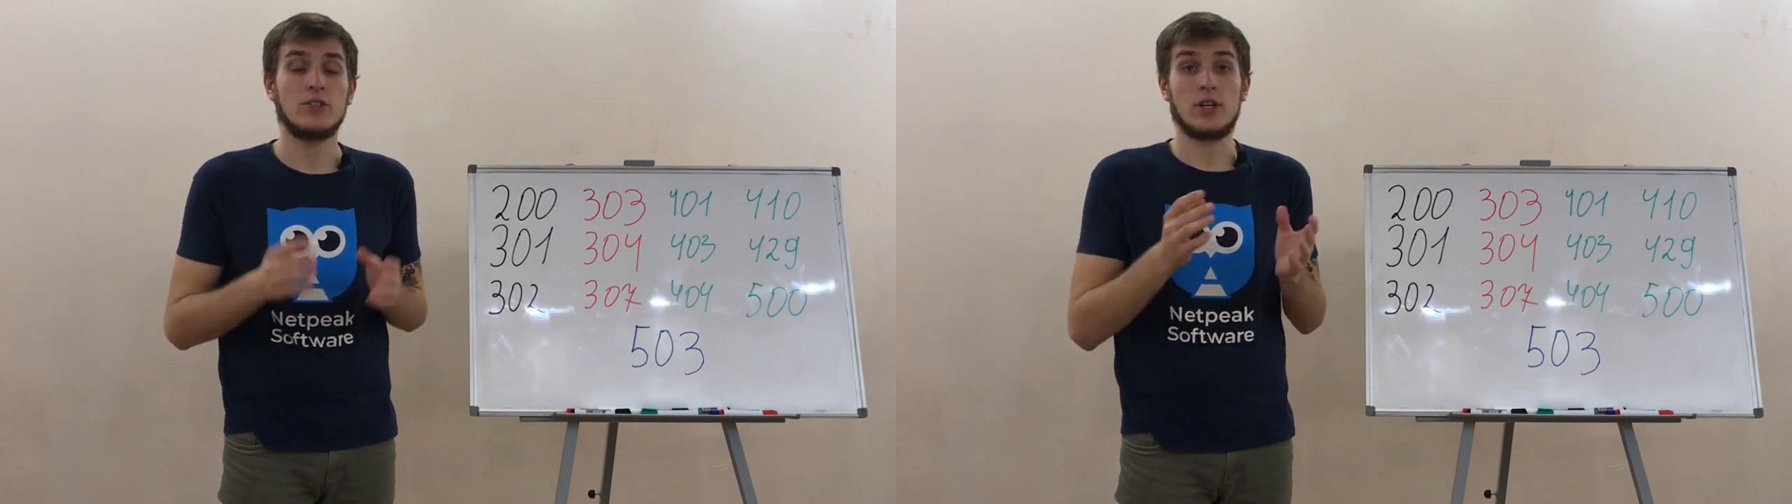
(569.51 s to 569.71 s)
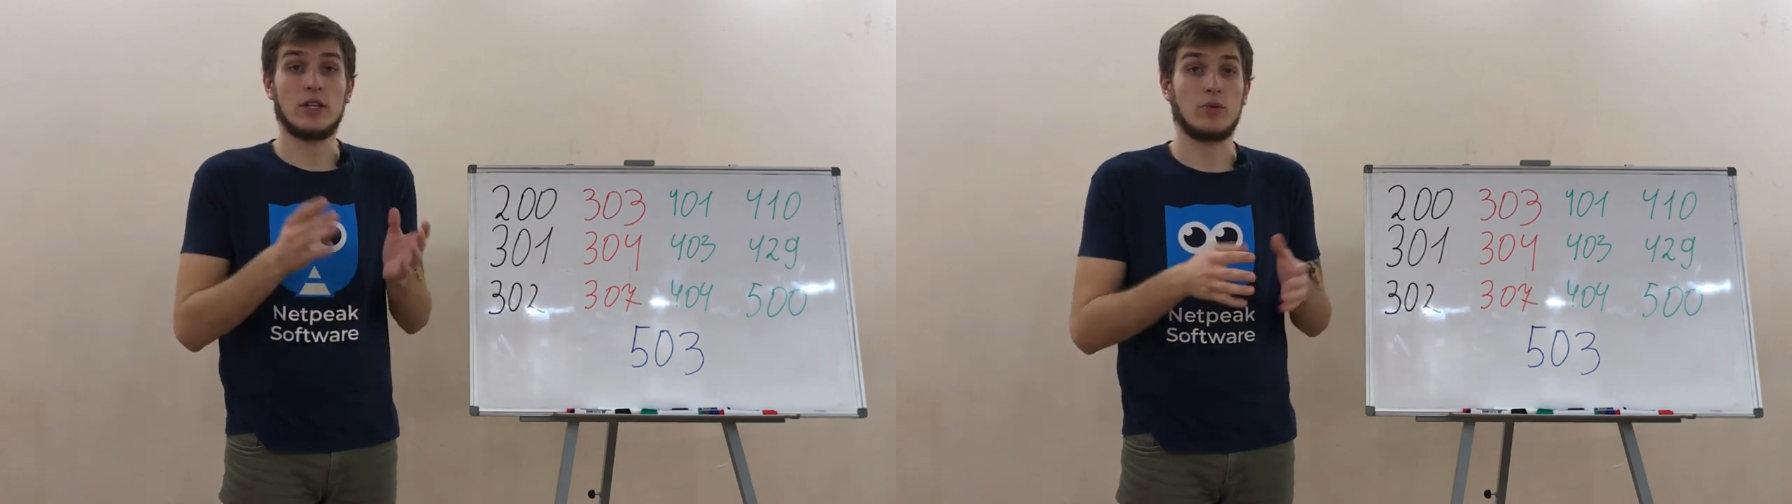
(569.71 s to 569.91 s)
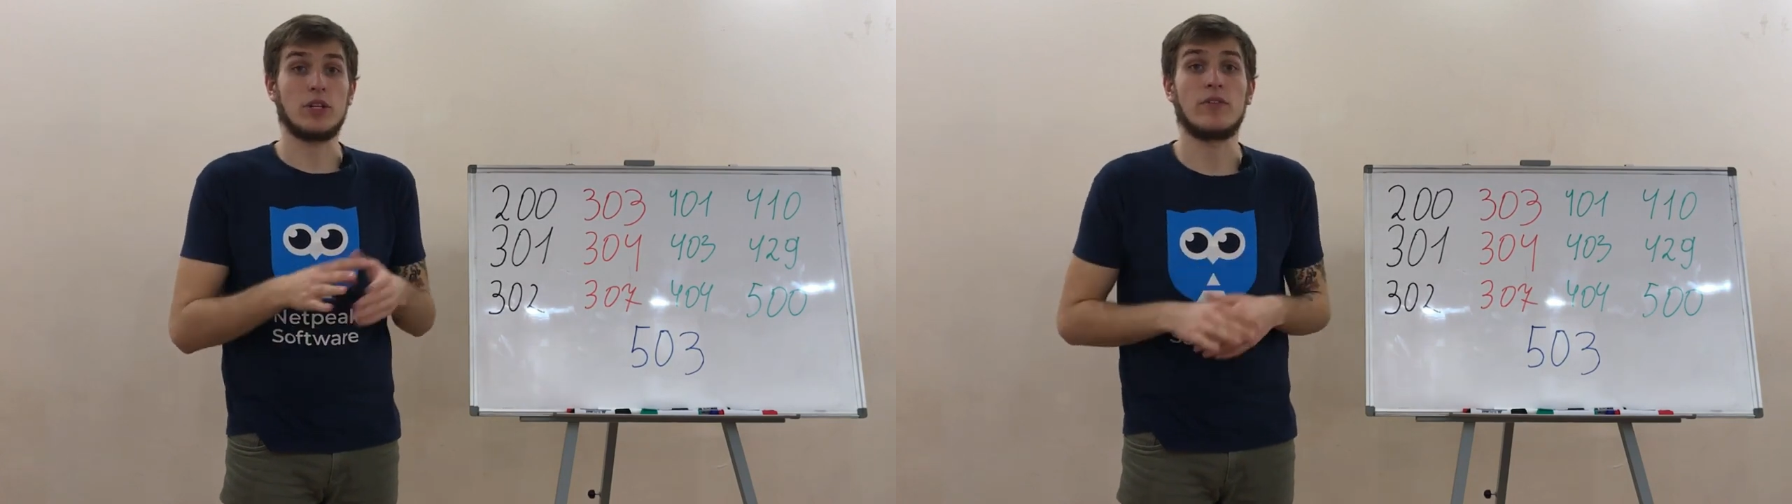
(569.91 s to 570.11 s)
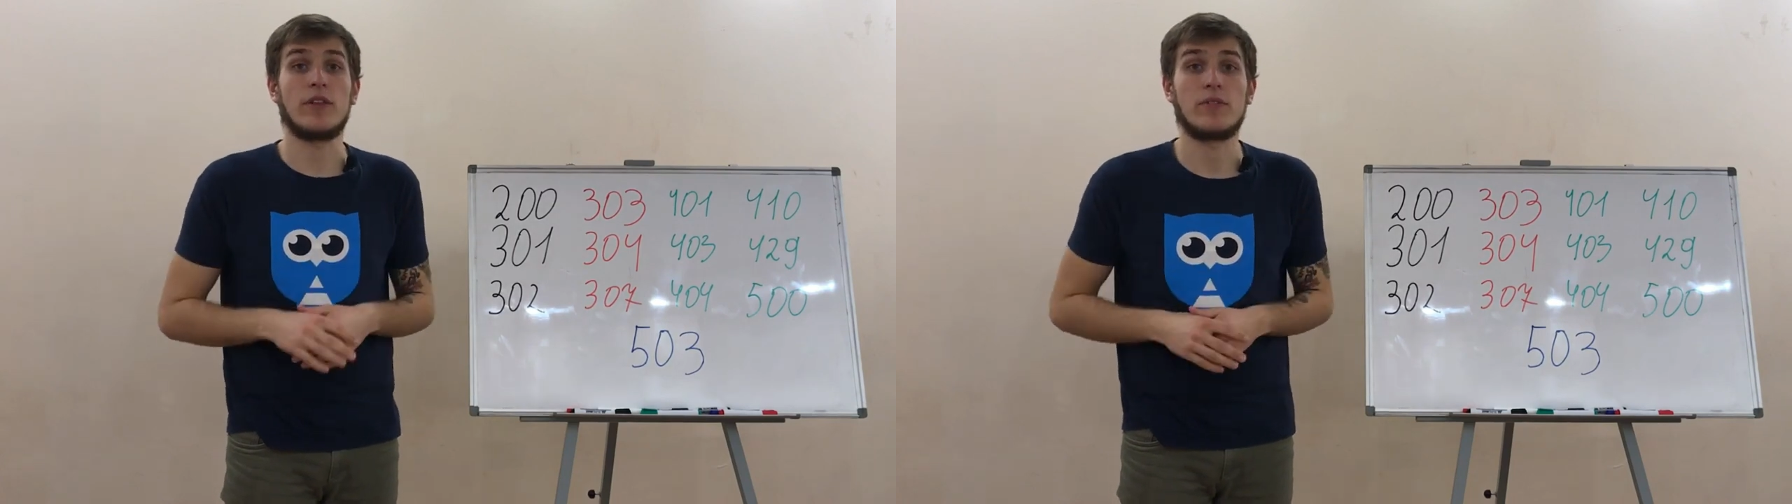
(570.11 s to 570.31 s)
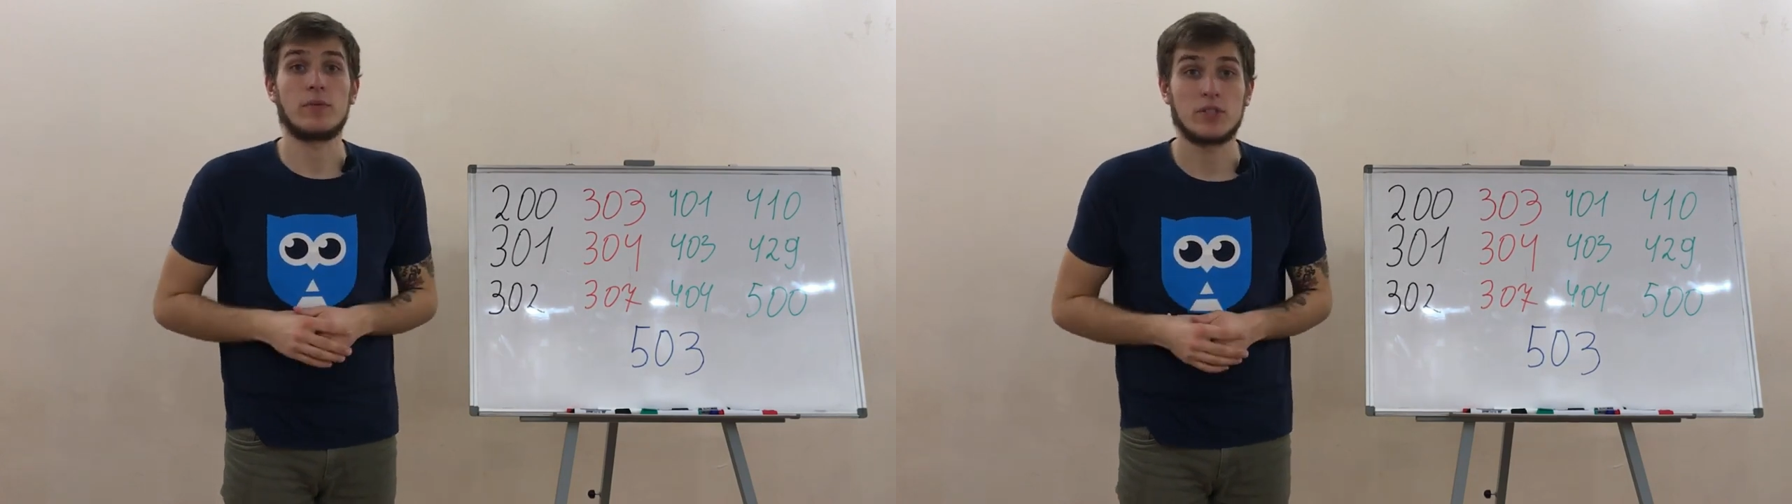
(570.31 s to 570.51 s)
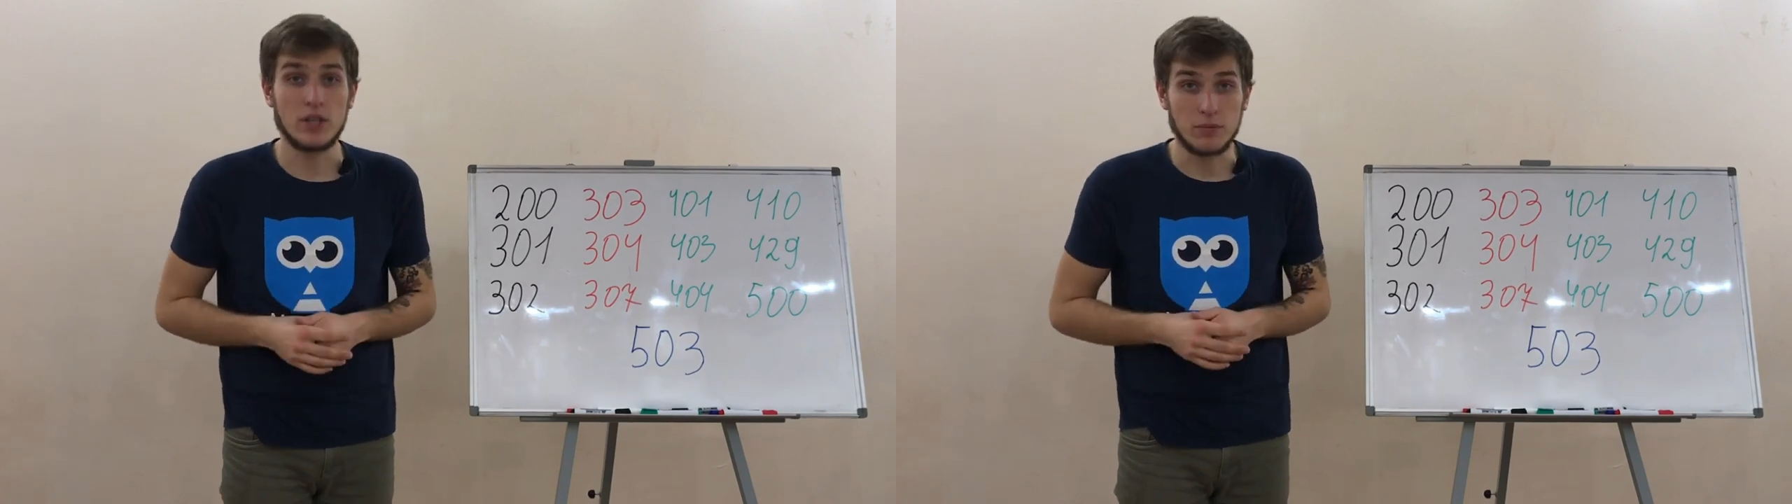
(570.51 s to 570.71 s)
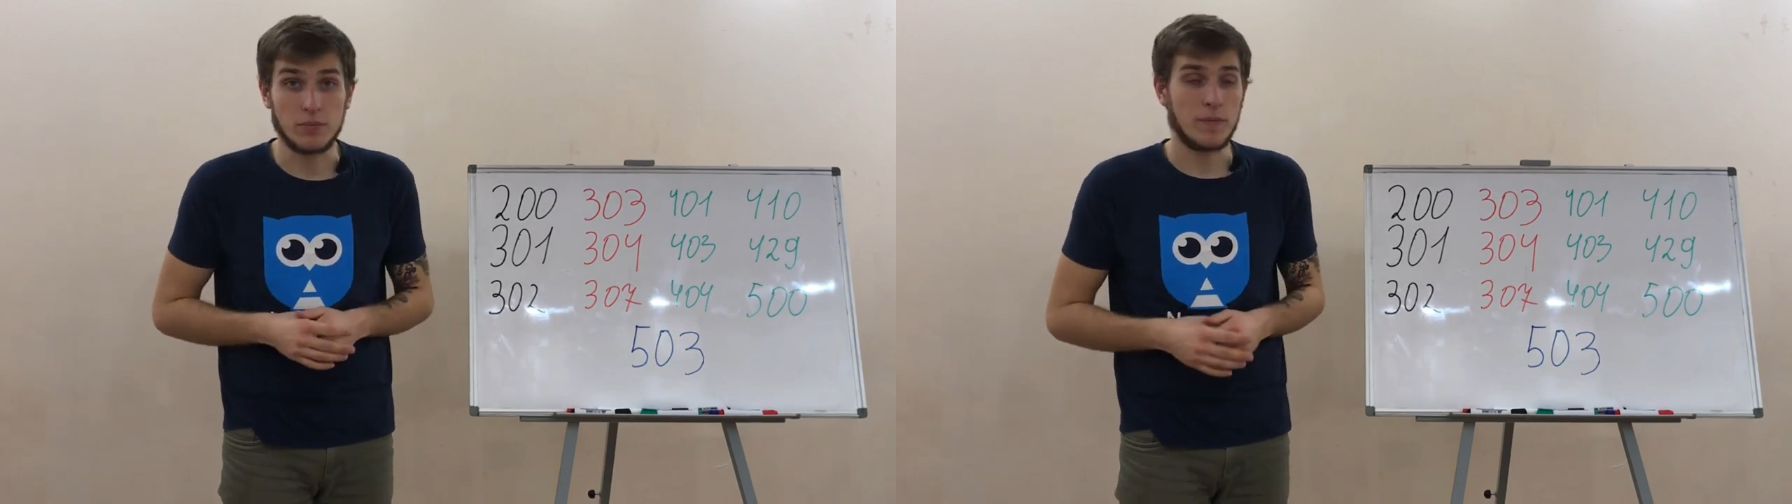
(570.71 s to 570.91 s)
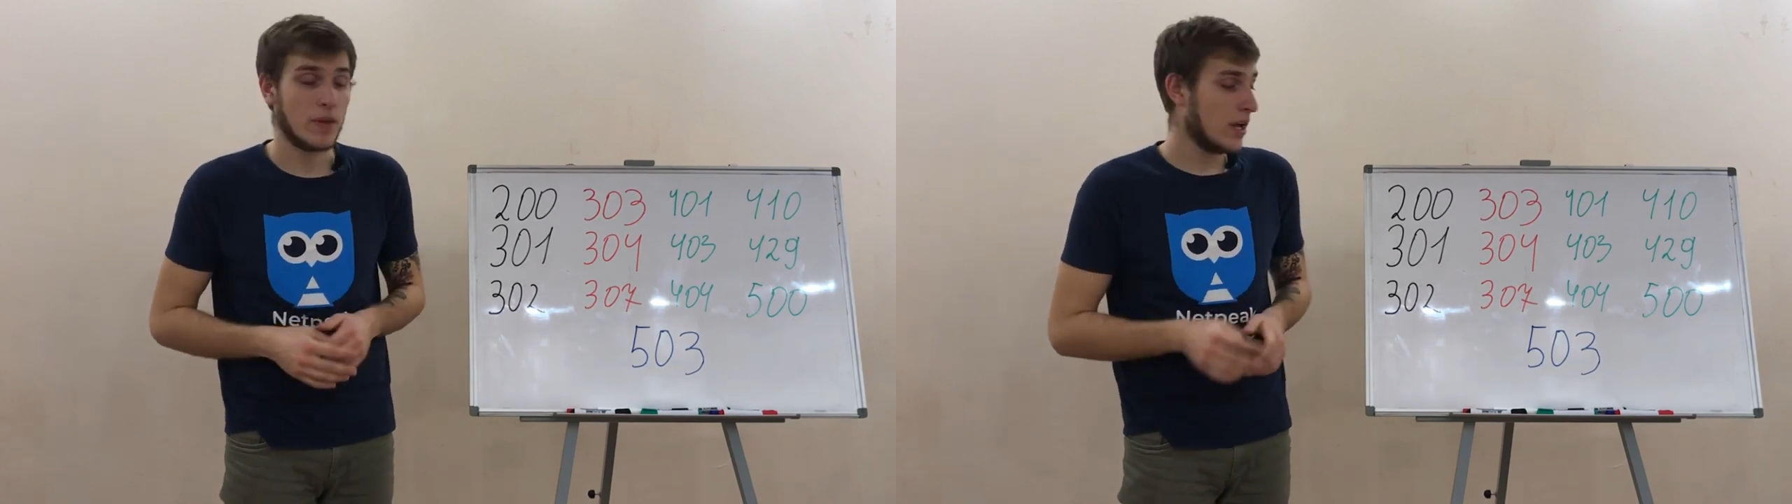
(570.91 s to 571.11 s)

to get rid of them from SERP.